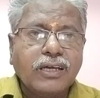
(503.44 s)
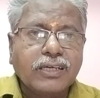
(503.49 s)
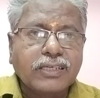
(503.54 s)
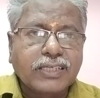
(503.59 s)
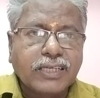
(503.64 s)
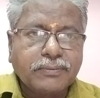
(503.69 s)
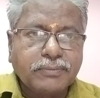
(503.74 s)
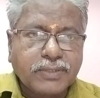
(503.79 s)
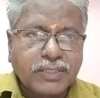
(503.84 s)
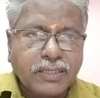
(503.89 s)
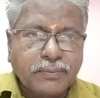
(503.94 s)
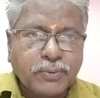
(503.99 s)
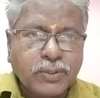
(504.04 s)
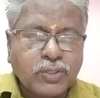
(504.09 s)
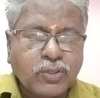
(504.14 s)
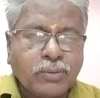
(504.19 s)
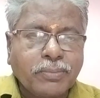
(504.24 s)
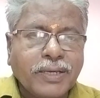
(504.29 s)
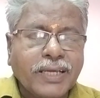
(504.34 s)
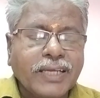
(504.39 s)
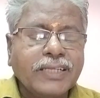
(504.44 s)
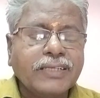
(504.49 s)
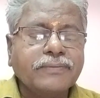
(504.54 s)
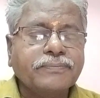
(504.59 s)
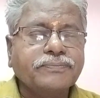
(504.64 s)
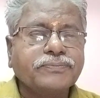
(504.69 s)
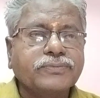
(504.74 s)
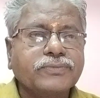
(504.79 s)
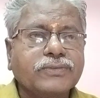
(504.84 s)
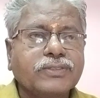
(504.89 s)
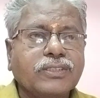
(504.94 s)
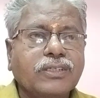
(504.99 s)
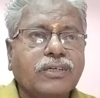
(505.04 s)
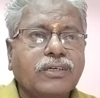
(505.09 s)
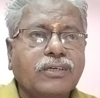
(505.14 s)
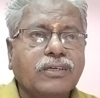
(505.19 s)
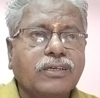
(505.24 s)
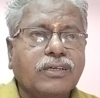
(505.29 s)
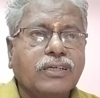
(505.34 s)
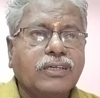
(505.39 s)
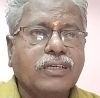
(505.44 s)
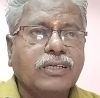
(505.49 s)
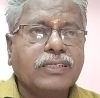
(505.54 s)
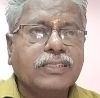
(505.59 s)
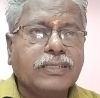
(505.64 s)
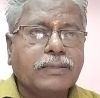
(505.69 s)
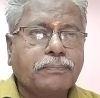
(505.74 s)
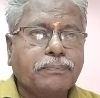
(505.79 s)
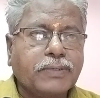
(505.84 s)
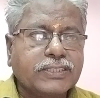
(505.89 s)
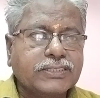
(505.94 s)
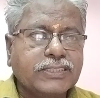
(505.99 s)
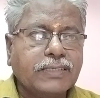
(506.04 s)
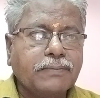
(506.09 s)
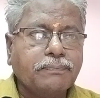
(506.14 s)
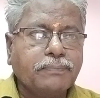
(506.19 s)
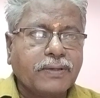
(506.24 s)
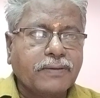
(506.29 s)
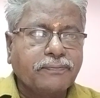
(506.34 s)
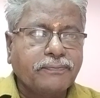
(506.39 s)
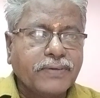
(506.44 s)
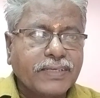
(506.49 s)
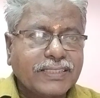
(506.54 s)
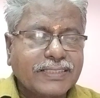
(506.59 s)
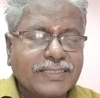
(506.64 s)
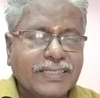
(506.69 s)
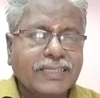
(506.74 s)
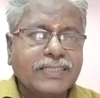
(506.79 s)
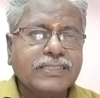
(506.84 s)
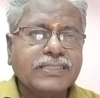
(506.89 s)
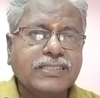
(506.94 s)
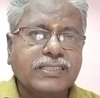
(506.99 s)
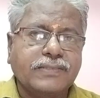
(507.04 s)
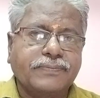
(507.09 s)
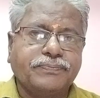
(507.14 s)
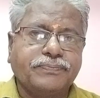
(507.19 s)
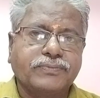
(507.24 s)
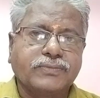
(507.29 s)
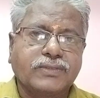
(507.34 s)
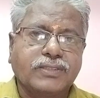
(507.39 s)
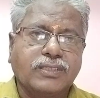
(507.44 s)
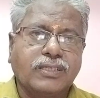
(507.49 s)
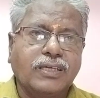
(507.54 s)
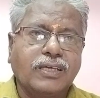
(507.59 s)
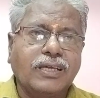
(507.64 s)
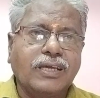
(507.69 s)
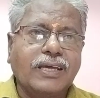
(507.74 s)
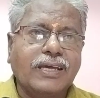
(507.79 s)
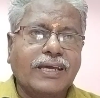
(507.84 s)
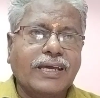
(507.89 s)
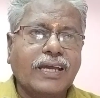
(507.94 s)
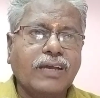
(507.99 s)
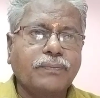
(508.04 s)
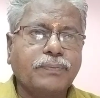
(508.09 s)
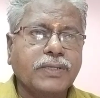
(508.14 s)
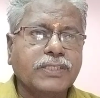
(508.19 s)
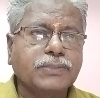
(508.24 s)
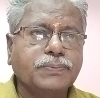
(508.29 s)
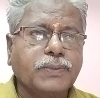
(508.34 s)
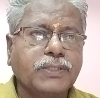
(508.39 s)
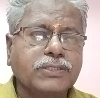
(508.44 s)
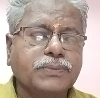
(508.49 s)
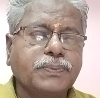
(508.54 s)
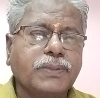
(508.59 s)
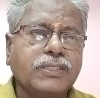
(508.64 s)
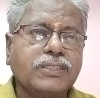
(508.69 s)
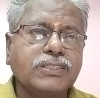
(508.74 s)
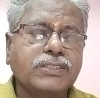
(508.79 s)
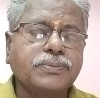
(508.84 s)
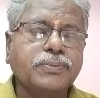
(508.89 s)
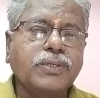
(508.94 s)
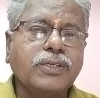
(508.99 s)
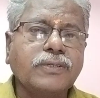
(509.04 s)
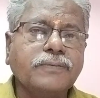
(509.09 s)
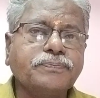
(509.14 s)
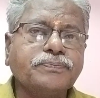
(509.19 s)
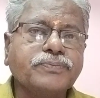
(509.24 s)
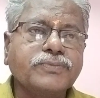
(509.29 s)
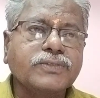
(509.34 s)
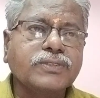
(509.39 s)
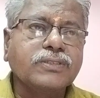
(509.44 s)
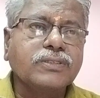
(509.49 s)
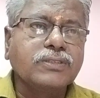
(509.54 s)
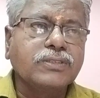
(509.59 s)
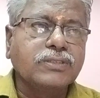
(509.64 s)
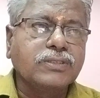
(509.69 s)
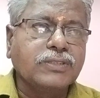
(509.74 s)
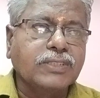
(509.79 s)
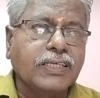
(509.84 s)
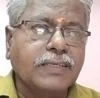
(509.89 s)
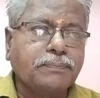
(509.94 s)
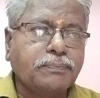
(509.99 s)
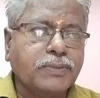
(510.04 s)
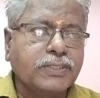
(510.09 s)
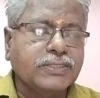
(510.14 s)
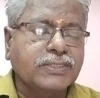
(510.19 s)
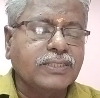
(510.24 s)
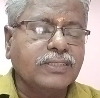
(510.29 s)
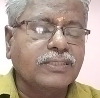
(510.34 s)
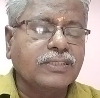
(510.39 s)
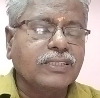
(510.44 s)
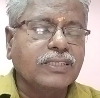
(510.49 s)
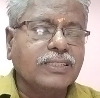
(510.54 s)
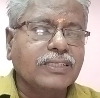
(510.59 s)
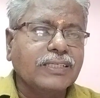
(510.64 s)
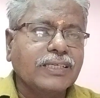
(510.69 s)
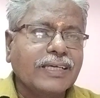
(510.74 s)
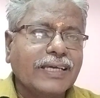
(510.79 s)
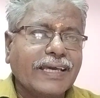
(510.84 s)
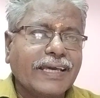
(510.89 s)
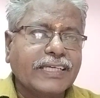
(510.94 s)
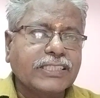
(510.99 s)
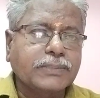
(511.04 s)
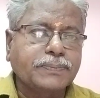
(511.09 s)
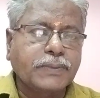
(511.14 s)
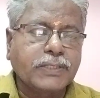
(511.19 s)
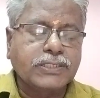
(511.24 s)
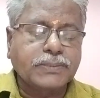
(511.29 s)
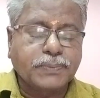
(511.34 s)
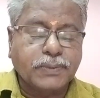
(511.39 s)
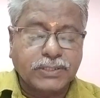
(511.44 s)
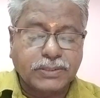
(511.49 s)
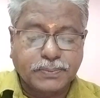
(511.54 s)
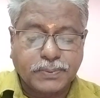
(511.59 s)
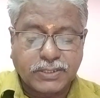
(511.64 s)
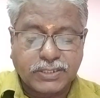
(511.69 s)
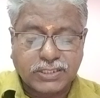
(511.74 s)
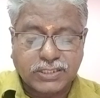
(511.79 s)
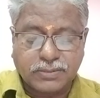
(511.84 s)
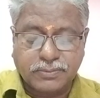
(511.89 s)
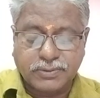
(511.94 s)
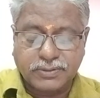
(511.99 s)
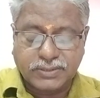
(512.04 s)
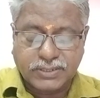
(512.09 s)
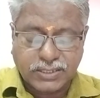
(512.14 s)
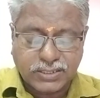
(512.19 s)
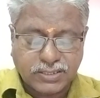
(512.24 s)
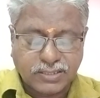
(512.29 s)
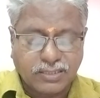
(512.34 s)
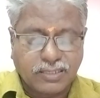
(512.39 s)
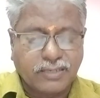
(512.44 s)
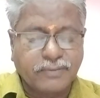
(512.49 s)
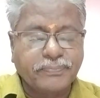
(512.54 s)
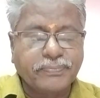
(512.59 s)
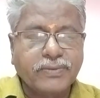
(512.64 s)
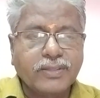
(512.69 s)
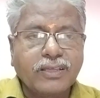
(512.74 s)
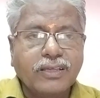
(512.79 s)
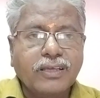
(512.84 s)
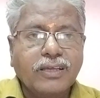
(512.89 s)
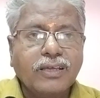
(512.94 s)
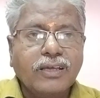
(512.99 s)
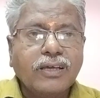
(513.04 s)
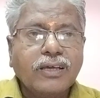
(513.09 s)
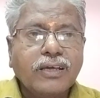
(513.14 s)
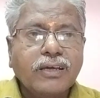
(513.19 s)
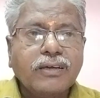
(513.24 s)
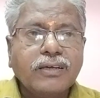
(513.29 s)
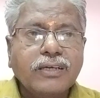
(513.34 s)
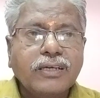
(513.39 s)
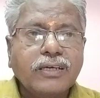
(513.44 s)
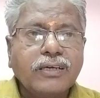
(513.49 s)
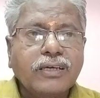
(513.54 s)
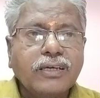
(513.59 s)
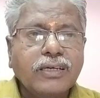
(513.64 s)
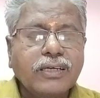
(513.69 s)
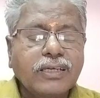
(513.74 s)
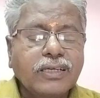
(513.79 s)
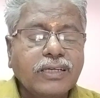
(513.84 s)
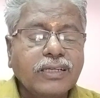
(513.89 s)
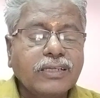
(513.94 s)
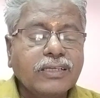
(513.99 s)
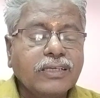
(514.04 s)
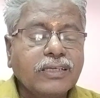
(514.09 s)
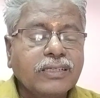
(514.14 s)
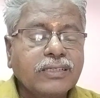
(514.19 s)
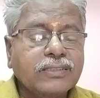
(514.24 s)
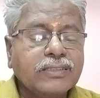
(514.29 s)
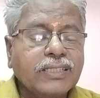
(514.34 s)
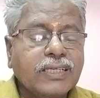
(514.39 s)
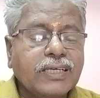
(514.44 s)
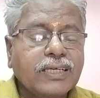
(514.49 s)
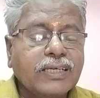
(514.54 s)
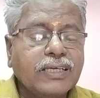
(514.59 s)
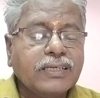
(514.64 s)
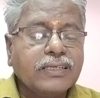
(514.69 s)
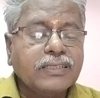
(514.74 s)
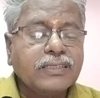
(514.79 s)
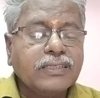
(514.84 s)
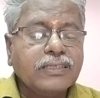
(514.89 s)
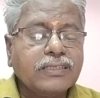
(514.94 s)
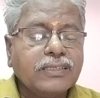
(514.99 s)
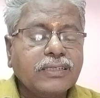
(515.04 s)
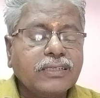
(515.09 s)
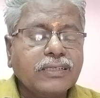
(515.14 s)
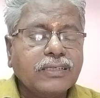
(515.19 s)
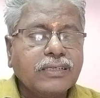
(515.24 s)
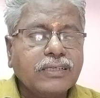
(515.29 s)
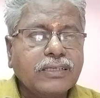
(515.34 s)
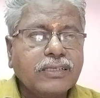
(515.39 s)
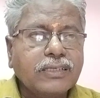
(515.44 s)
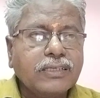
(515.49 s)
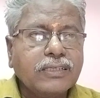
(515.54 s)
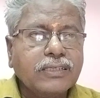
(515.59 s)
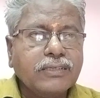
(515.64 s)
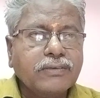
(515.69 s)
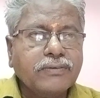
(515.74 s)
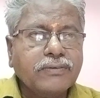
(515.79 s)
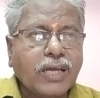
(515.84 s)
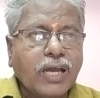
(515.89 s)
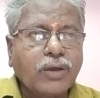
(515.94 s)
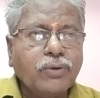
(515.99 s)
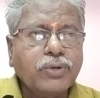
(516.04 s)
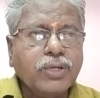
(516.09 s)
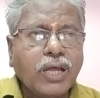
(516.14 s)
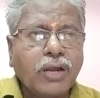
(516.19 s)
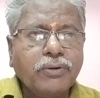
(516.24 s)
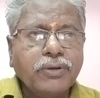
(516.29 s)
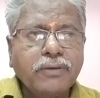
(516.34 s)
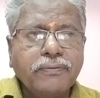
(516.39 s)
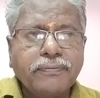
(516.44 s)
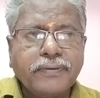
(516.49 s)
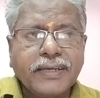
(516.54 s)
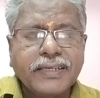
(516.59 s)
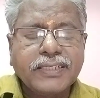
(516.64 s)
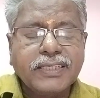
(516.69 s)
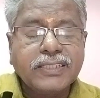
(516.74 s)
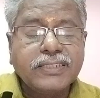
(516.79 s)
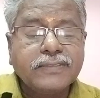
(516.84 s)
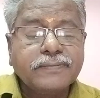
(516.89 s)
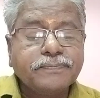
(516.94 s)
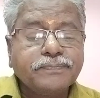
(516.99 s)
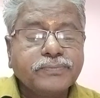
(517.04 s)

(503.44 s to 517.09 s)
Keep in your mind. In the present perfect tense, have plus past participle. Third person has plus past participle. That's all. In the how do you find it?